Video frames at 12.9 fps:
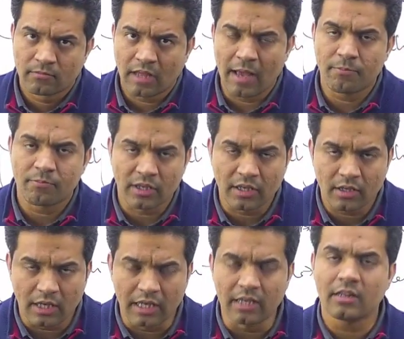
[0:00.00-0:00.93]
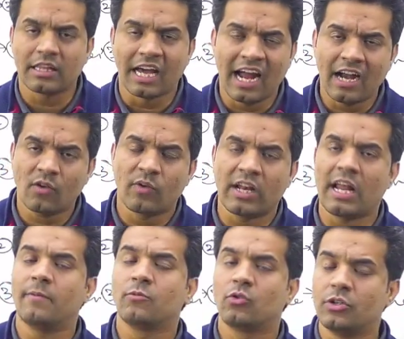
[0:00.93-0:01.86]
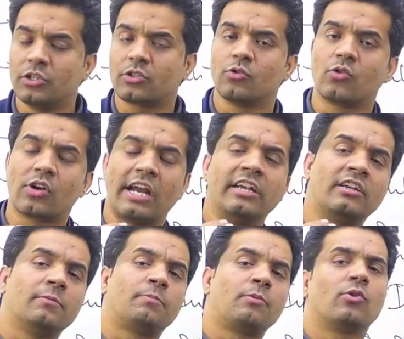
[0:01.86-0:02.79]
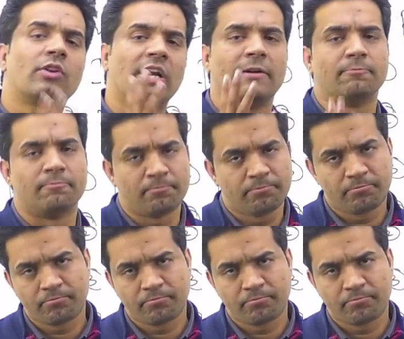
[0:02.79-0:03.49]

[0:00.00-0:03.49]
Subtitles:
I am thinking that when I am going to write a program,